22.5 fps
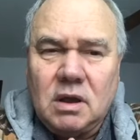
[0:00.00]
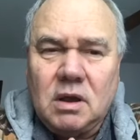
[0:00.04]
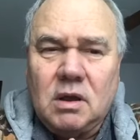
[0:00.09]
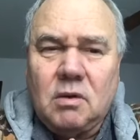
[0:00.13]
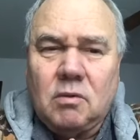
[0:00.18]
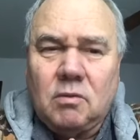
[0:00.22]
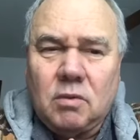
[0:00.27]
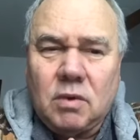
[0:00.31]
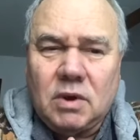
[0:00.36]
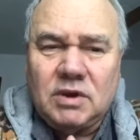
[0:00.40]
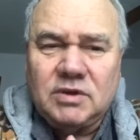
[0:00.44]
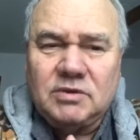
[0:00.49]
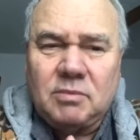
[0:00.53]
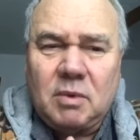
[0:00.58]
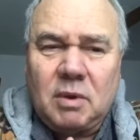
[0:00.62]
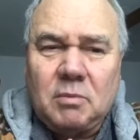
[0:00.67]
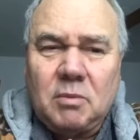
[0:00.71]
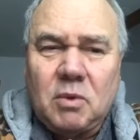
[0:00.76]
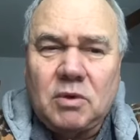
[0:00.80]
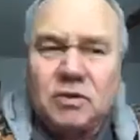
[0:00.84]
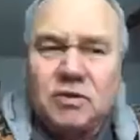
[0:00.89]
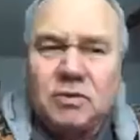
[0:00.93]
What is my
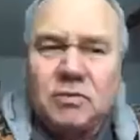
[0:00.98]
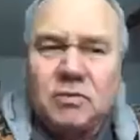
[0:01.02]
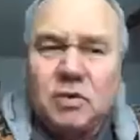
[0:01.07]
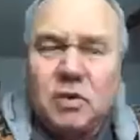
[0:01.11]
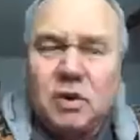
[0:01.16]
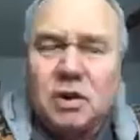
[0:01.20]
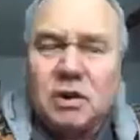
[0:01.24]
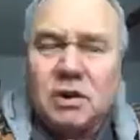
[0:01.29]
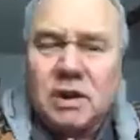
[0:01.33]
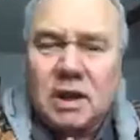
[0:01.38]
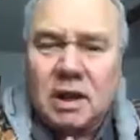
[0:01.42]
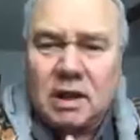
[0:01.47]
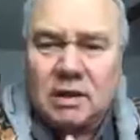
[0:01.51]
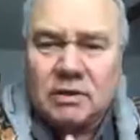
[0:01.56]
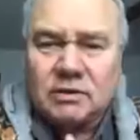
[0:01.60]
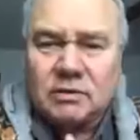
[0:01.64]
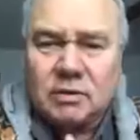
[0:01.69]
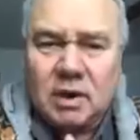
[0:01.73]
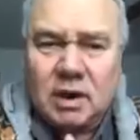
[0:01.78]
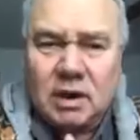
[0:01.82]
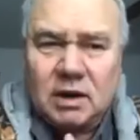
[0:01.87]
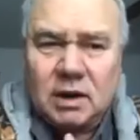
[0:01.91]
most important task
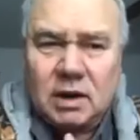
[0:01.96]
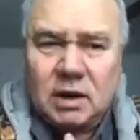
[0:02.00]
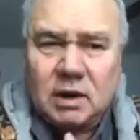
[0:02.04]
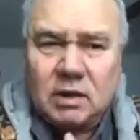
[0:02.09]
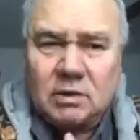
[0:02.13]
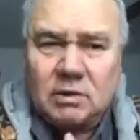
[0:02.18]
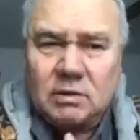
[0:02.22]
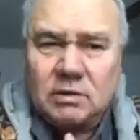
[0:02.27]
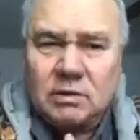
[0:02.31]
right now?